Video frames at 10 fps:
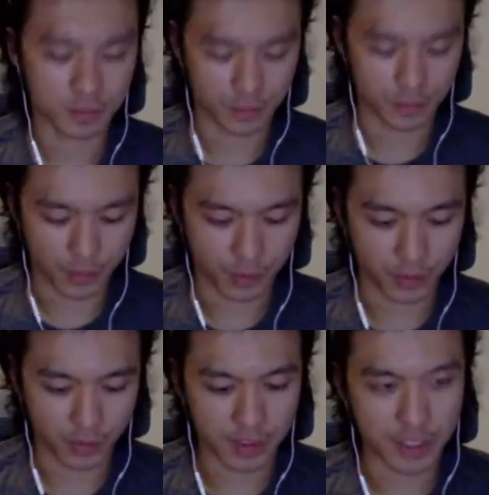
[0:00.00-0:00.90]

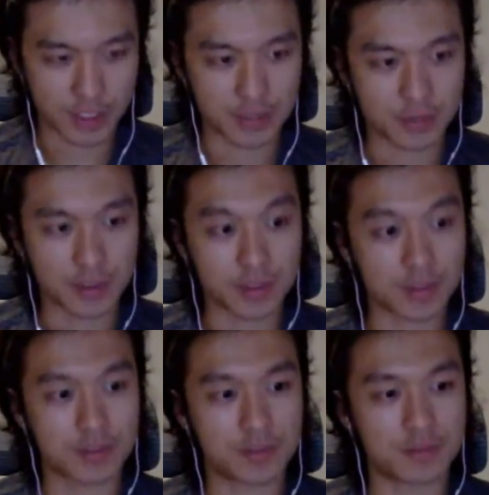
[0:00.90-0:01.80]
Coordination,
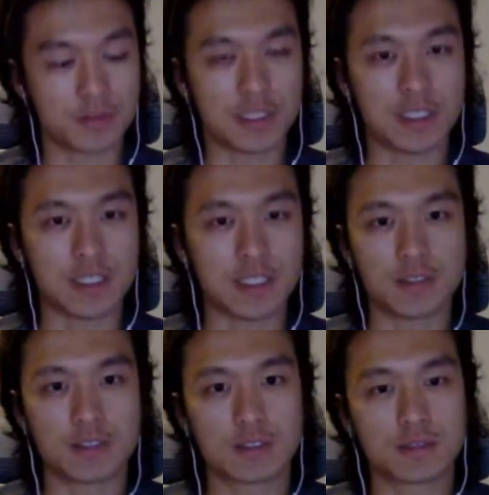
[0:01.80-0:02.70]
it's really
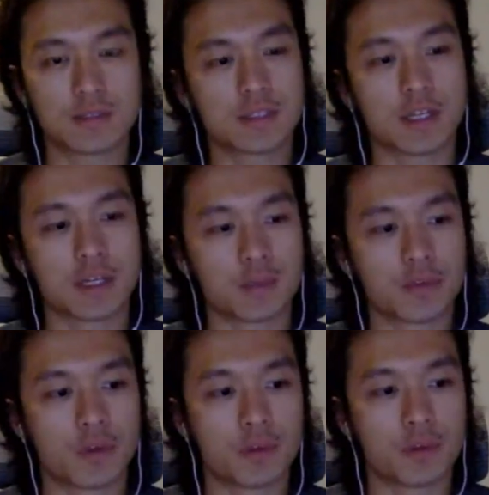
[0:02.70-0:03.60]
starting
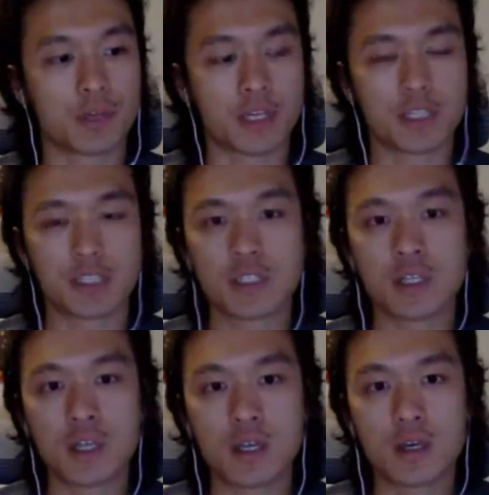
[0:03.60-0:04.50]
with
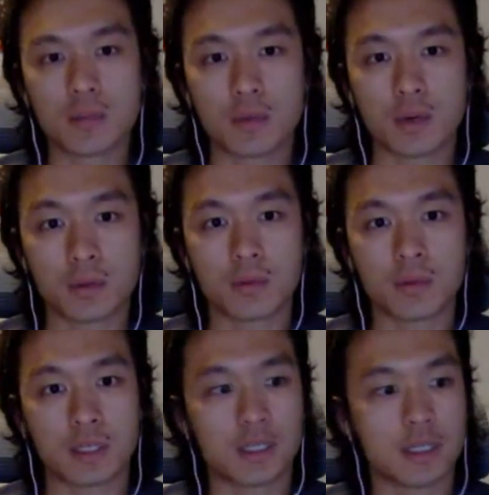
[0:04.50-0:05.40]
communication.
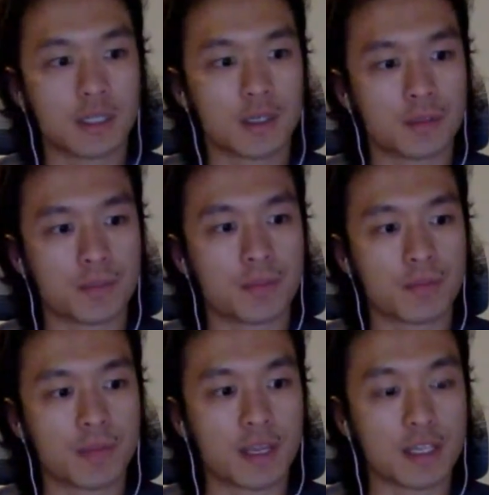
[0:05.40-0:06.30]
Probably
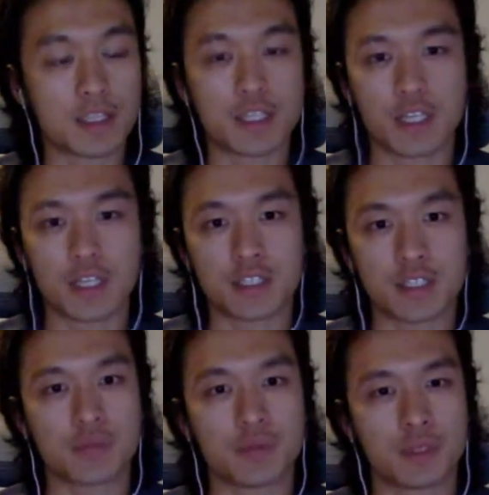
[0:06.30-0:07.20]
any
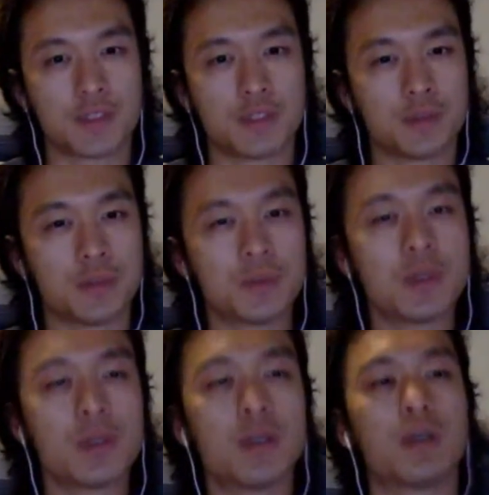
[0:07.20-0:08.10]
changes you want to do
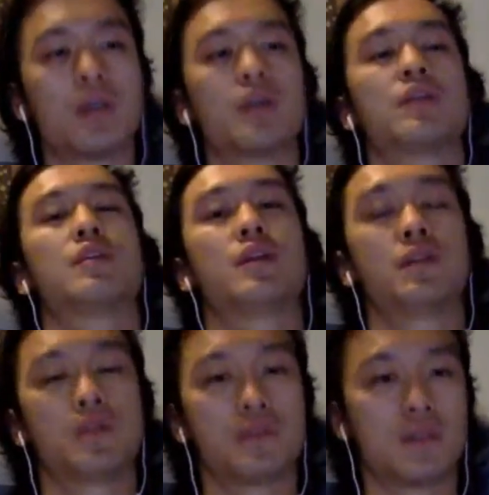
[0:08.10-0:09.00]

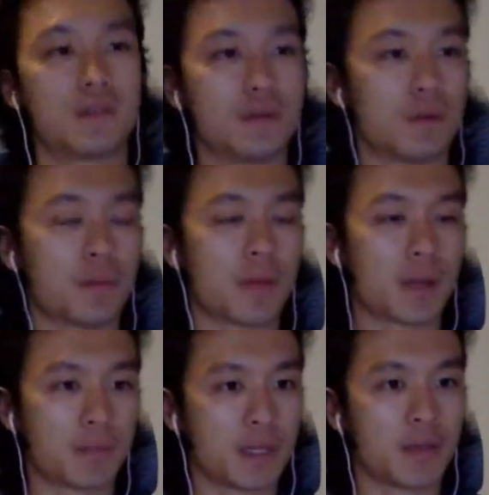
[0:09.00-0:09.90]
in your
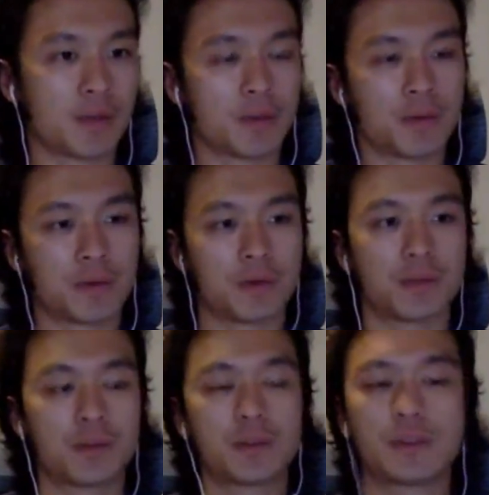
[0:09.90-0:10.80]
pipeline,
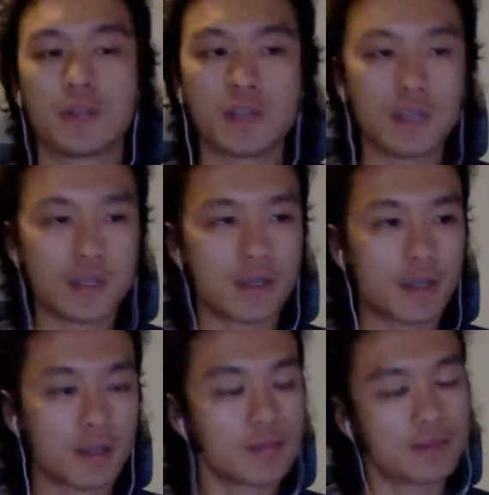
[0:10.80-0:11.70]
or
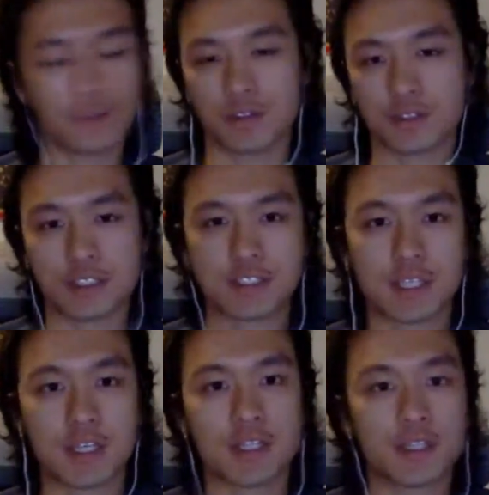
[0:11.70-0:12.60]

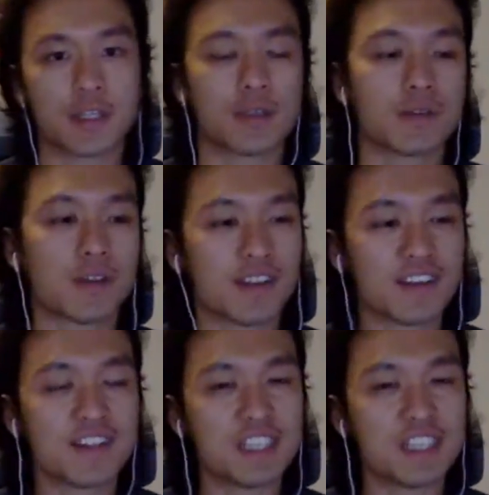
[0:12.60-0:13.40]
just anything, right?